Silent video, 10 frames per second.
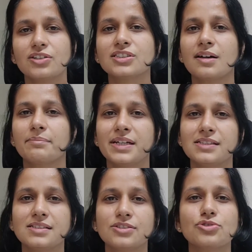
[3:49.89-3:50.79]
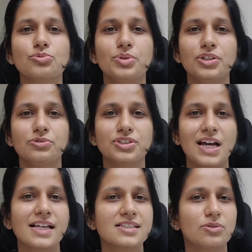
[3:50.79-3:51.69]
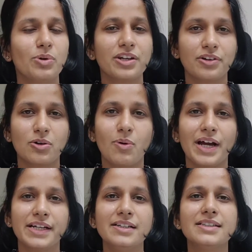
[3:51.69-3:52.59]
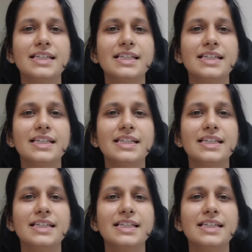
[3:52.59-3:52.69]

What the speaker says: or some medicine to be used as and when required.